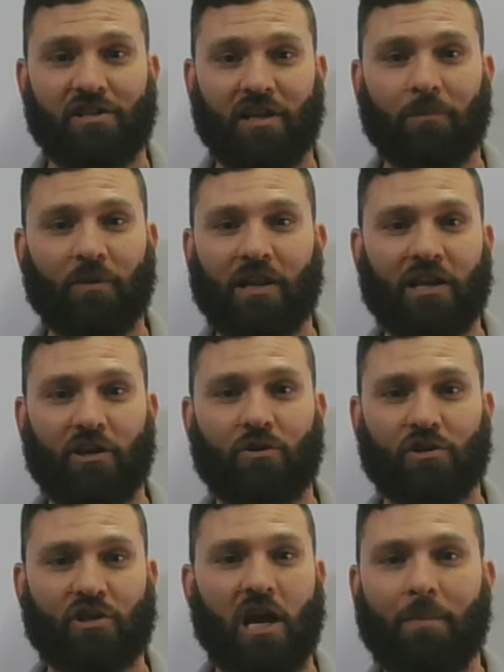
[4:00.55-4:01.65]
something that you
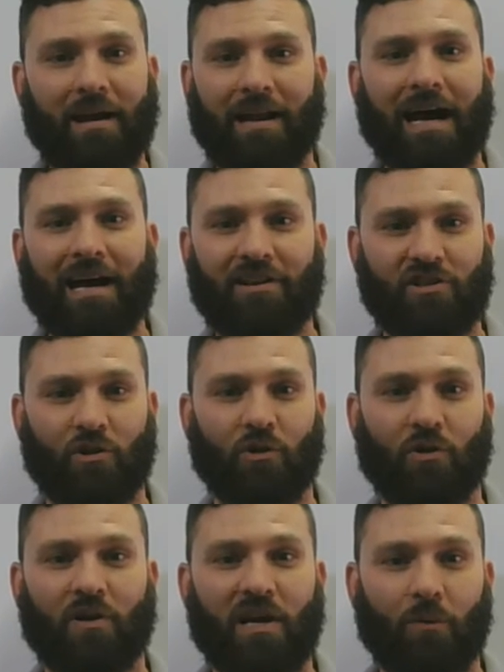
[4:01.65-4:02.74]
just come out of high
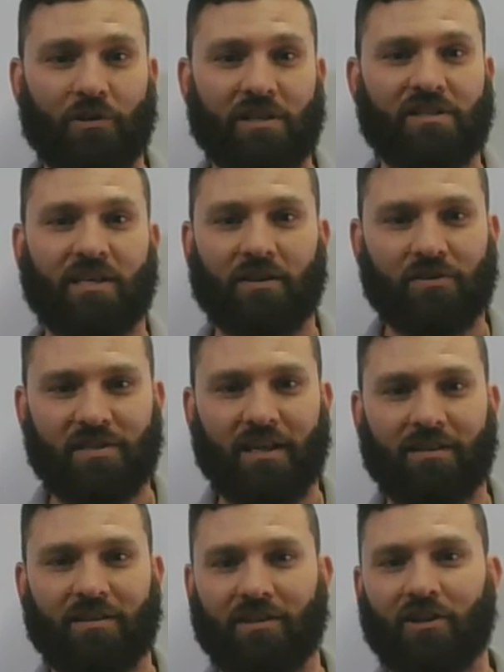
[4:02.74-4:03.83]
school with the skill
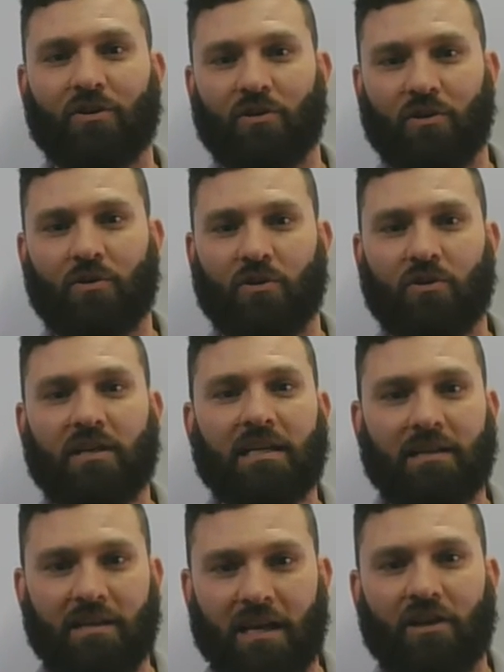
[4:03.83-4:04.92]
set to do. You
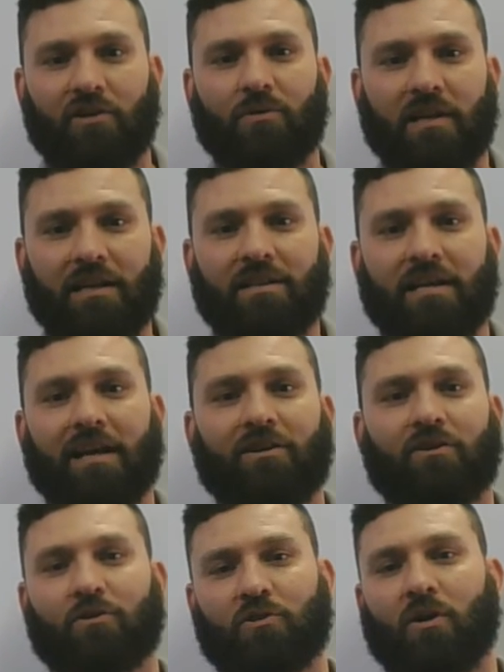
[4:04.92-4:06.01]
need
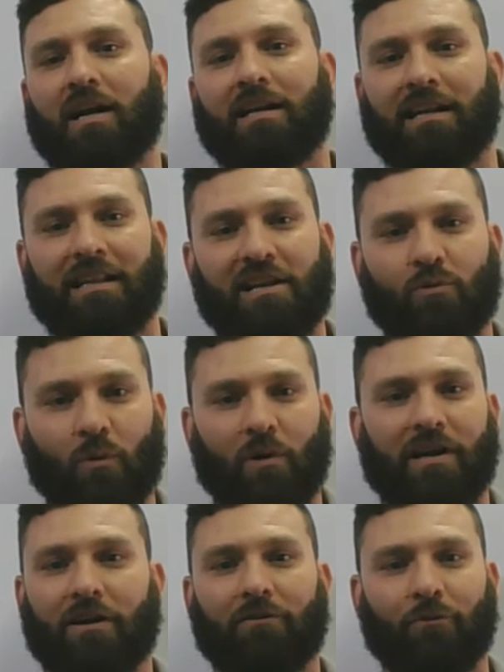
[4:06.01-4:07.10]
technical training, and that's what we're
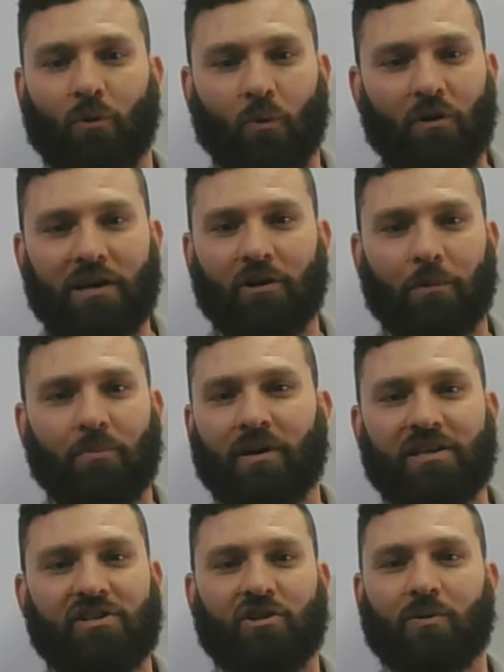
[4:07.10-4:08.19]
here for. We're here to
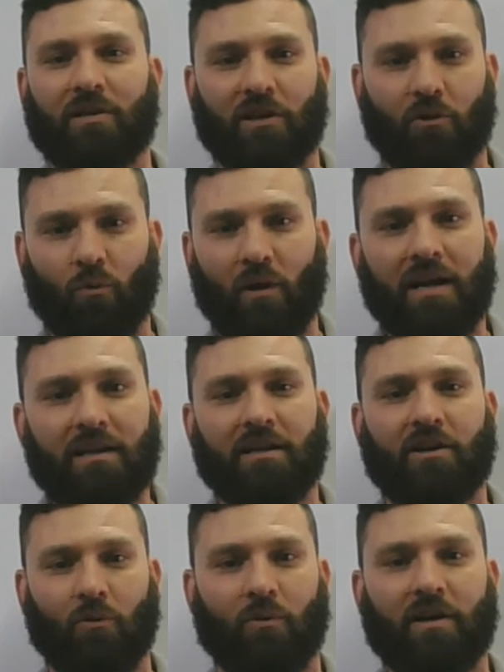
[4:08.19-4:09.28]
place you in a great
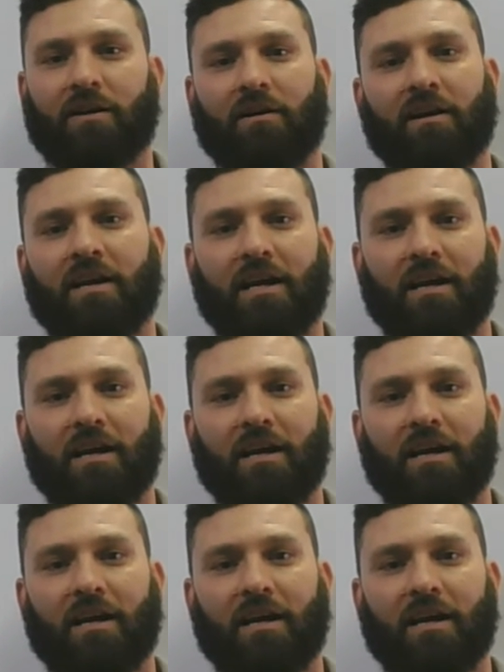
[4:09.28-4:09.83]
career,